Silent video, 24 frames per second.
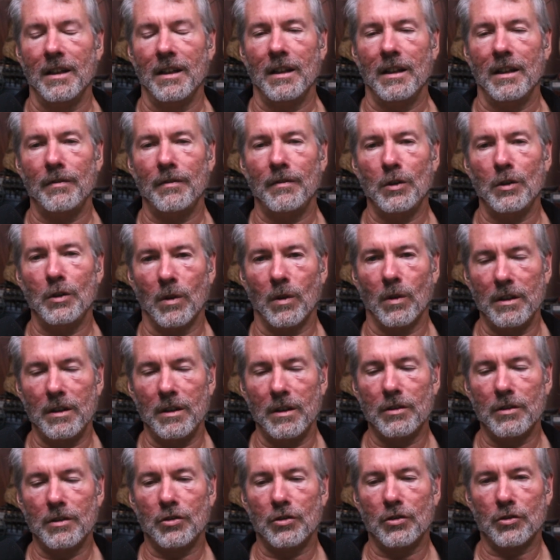If you want
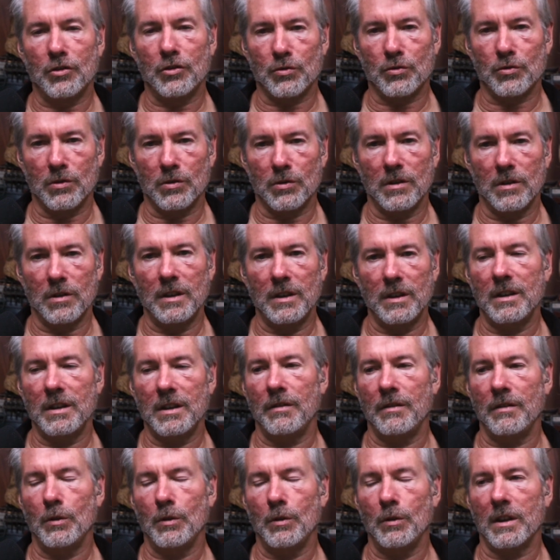
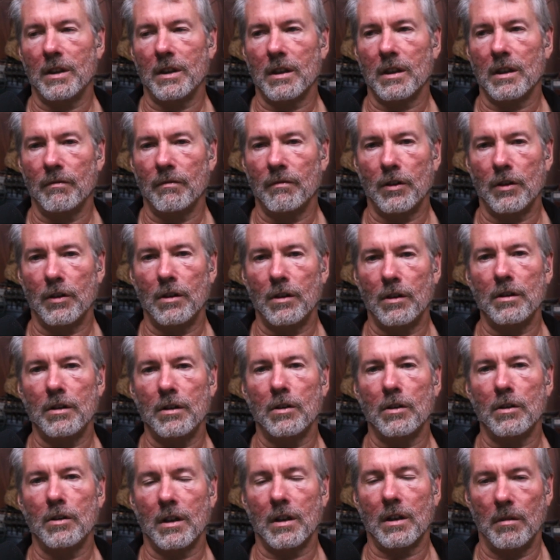to convert
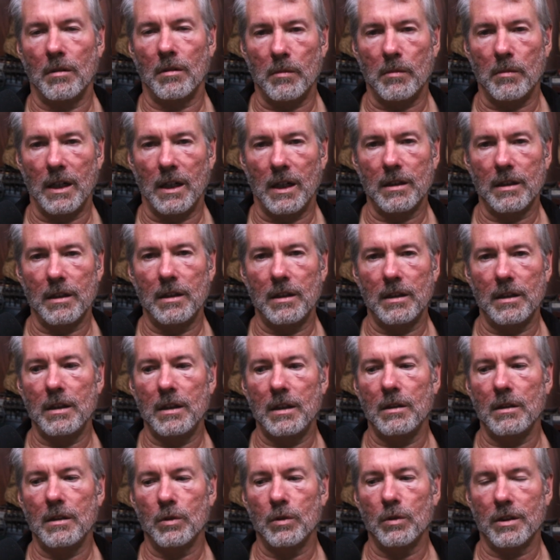your
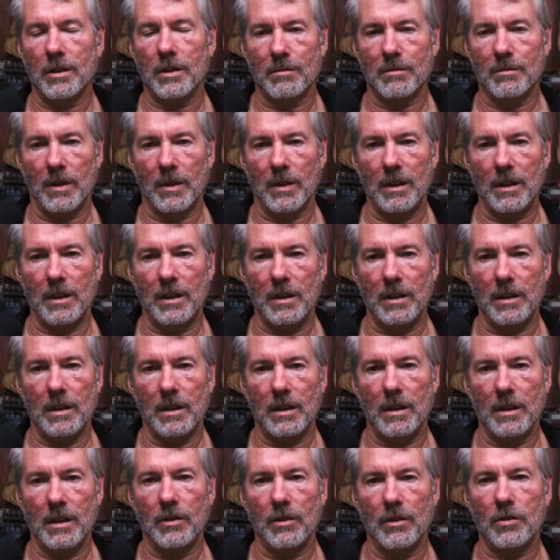commodity, which is money,
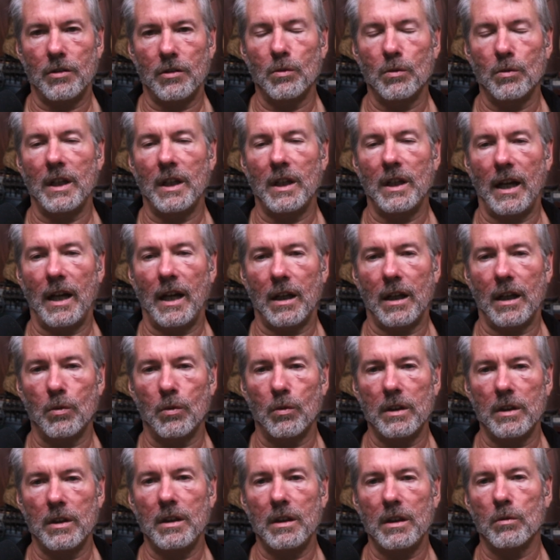into an
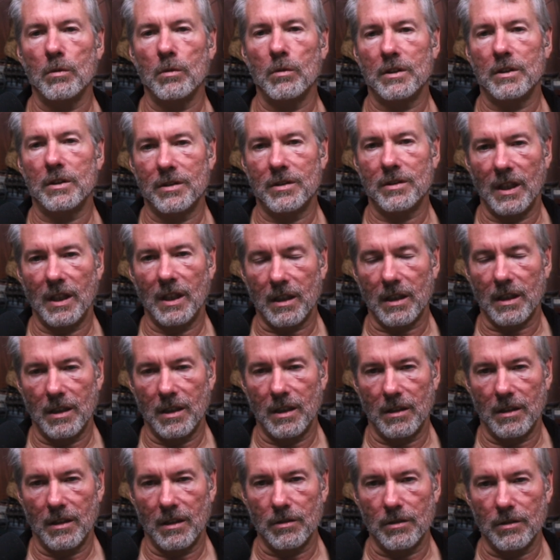equity, which is
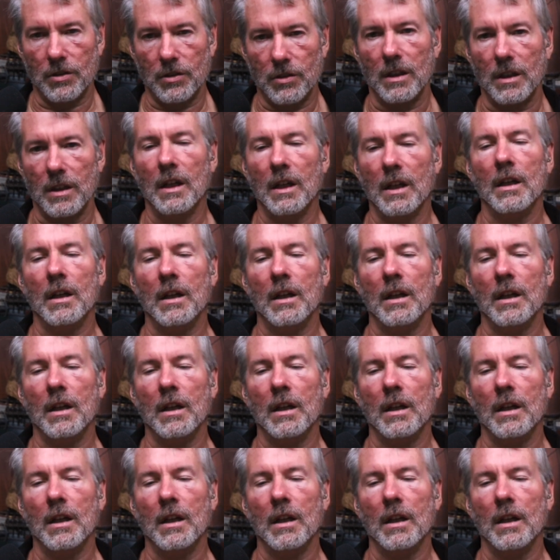technology,